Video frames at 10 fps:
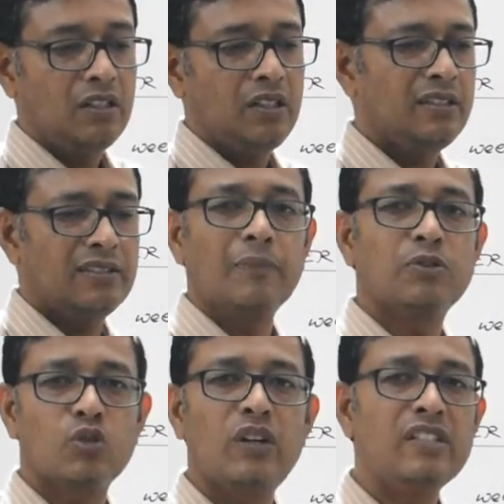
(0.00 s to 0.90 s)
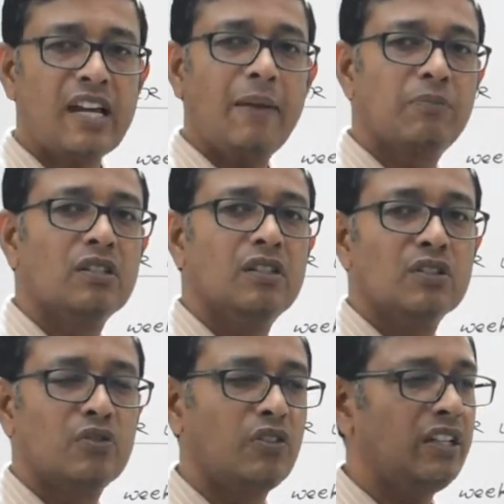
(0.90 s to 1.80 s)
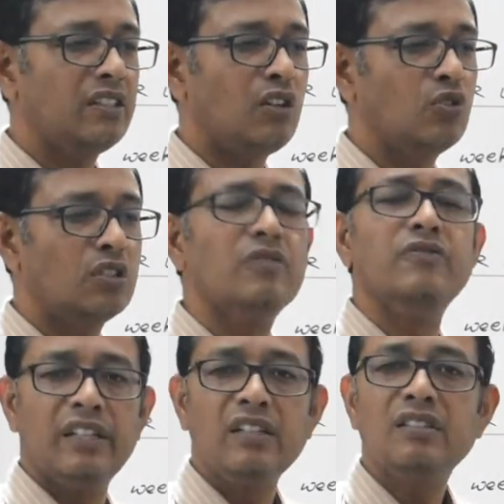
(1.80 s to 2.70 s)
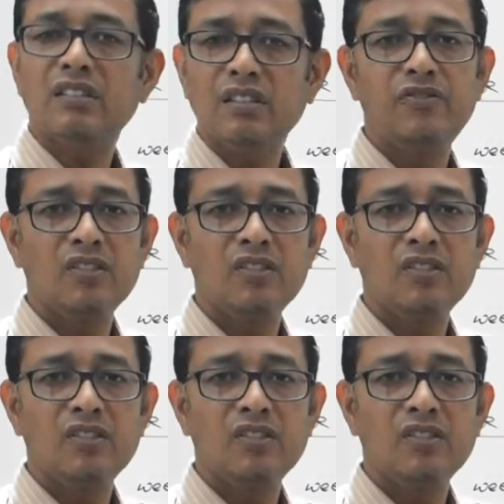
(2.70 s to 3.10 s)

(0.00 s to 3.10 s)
In the subsequent chapters, we will encounter various other